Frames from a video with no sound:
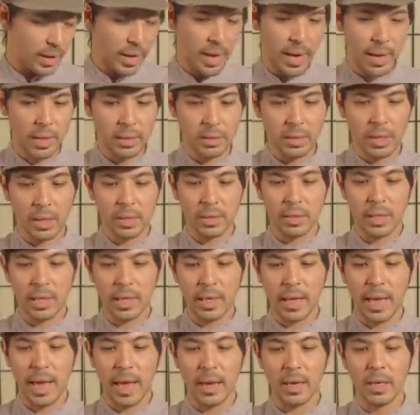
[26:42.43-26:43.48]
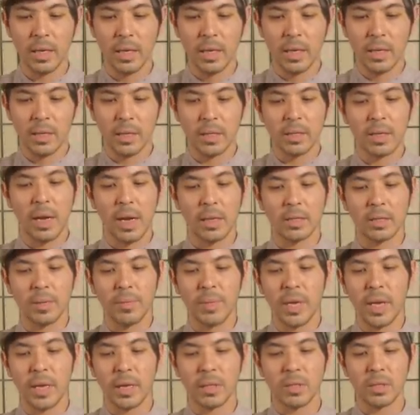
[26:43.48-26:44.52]
cake looks. And again, the Tasa
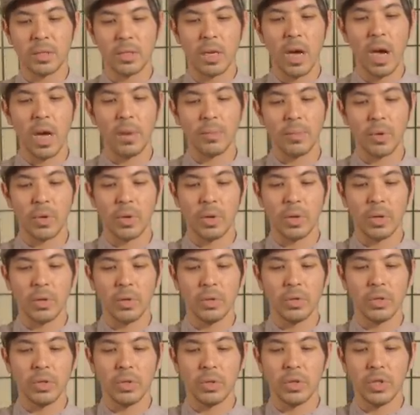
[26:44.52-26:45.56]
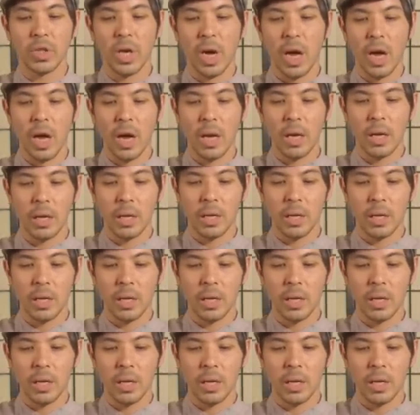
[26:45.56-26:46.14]
Bing is not pure gushu cha.